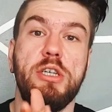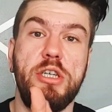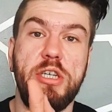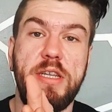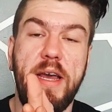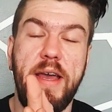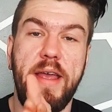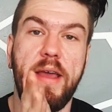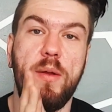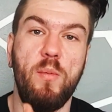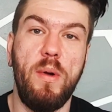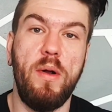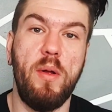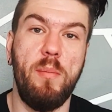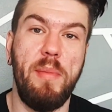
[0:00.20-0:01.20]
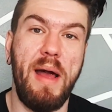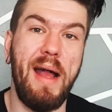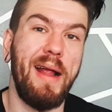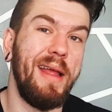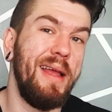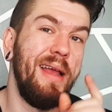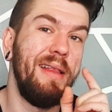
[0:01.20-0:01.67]
Good day and welcome
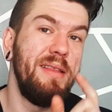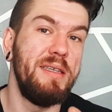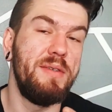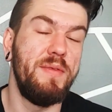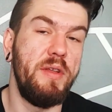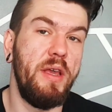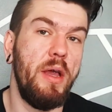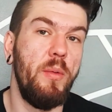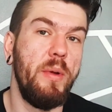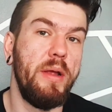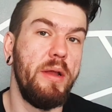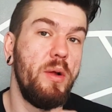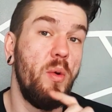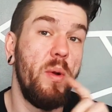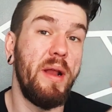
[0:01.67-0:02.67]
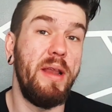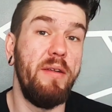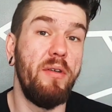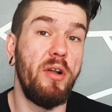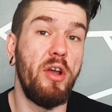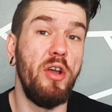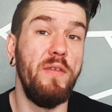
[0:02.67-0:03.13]
back. In this video we're going to quickly
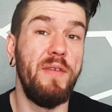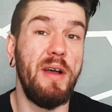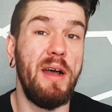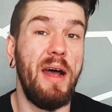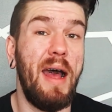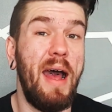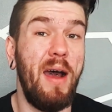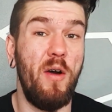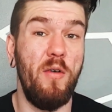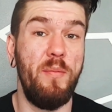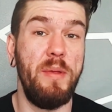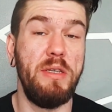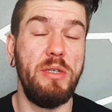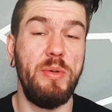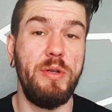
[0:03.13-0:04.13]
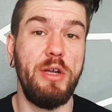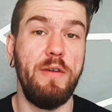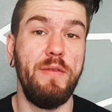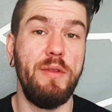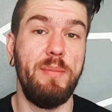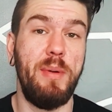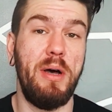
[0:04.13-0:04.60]
run over how I've been doing over
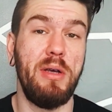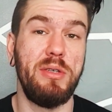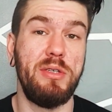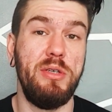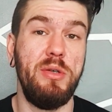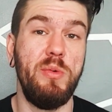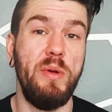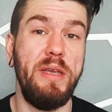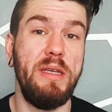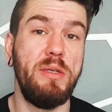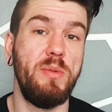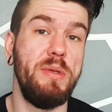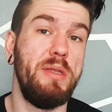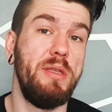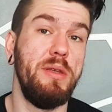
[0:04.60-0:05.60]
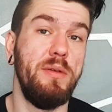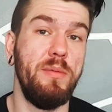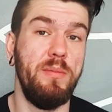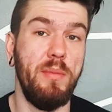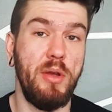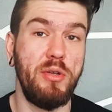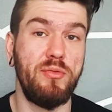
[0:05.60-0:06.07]
the past 2 weeks with the
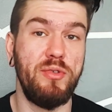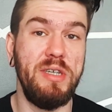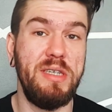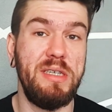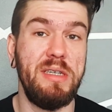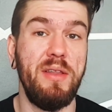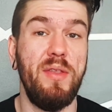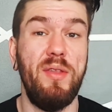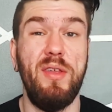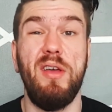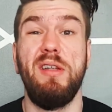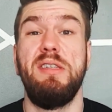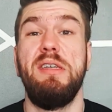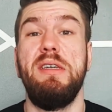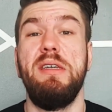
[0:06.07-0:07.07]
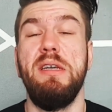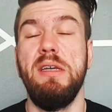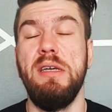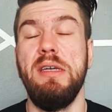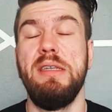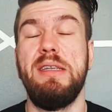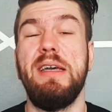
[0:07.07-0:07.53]
most recent 30
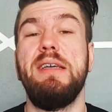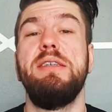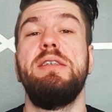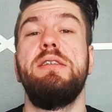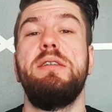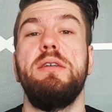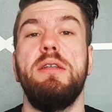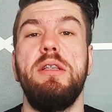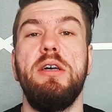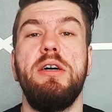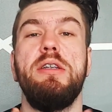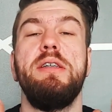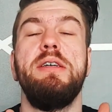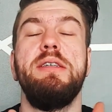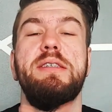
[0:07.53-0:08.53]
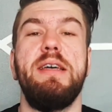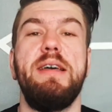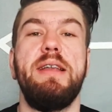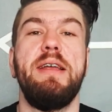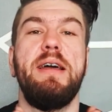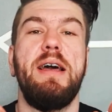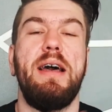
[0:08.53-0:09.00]
days to learn
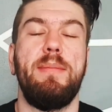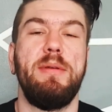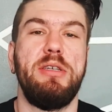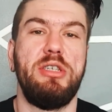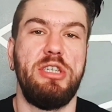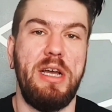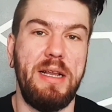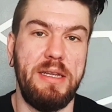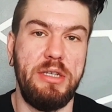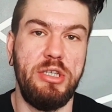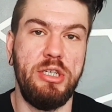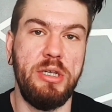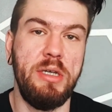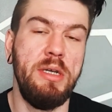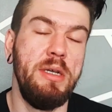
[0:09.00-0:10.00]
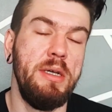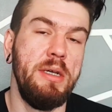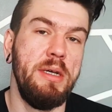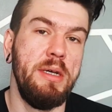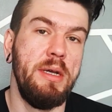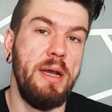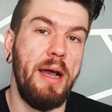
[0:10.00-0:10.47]
10 habits challenge
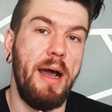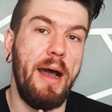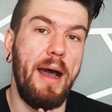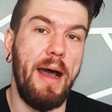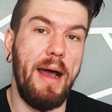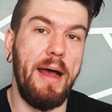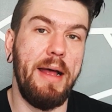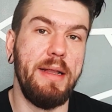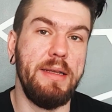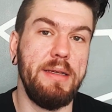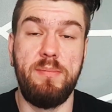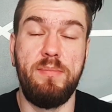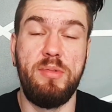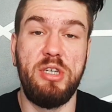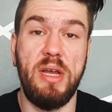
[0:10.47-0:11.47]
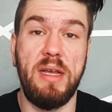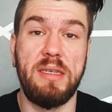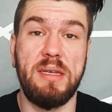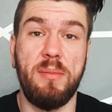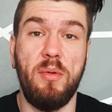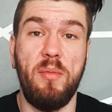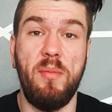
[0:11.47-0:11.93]
and share
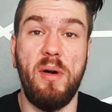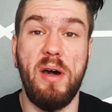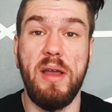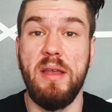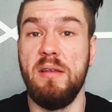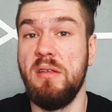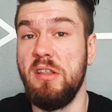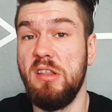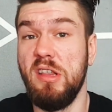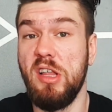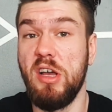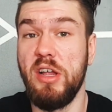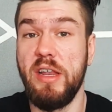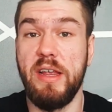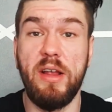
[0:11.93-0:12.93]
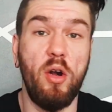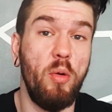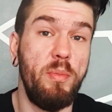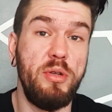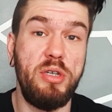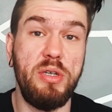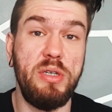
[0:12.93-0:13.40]
some of my learning
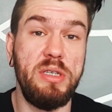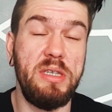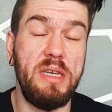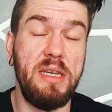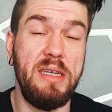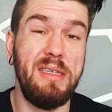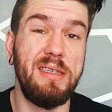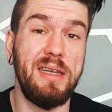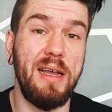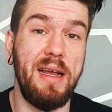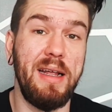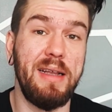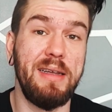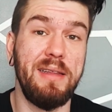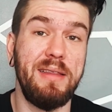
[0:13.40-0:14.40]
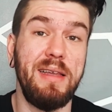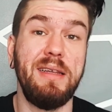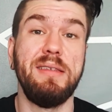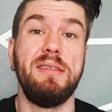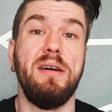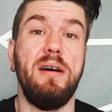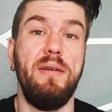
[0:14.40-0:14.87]
opportunities and
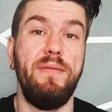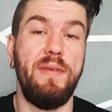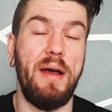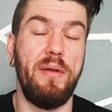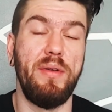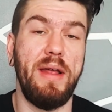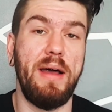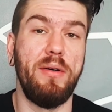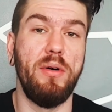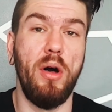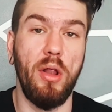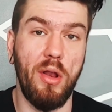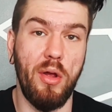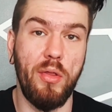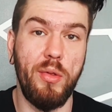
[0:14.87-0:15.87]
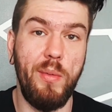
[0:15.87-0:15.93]
things that I've found out along the